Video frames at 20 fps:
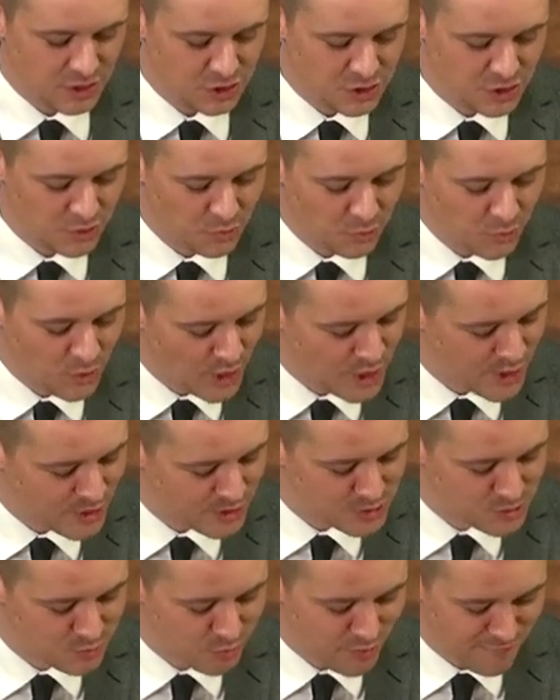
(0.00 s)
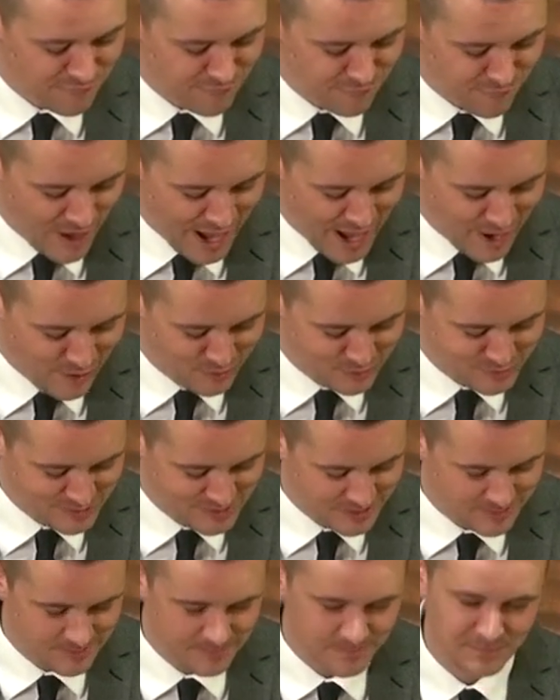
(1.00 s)
Your words were
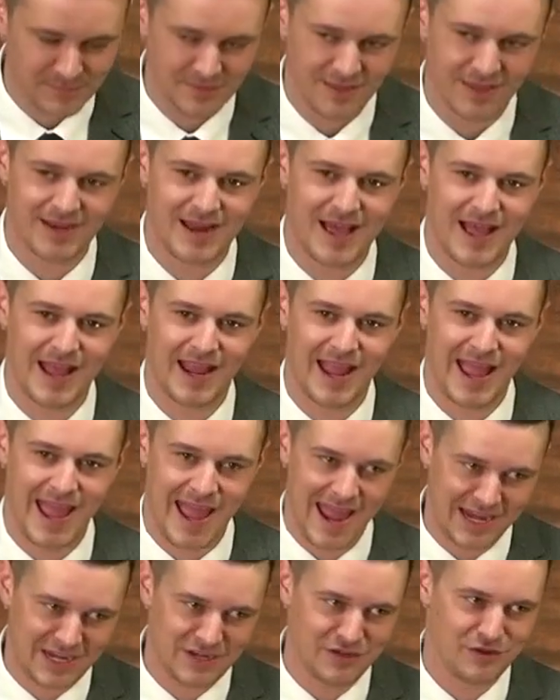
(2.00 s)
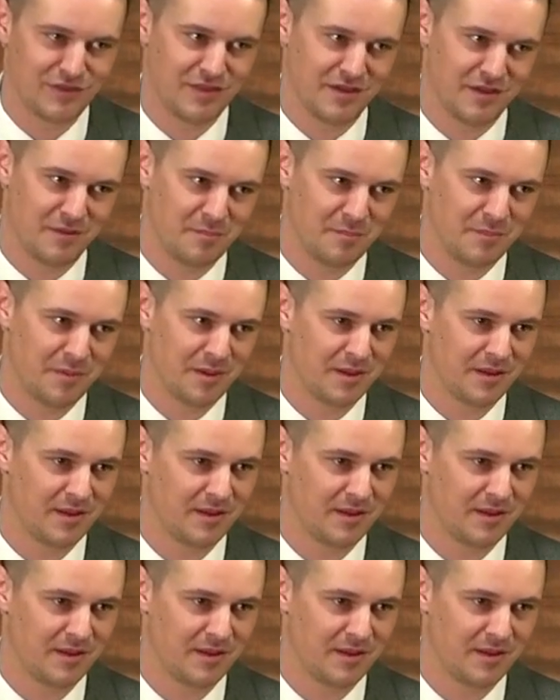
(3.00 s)
found, and I ate them.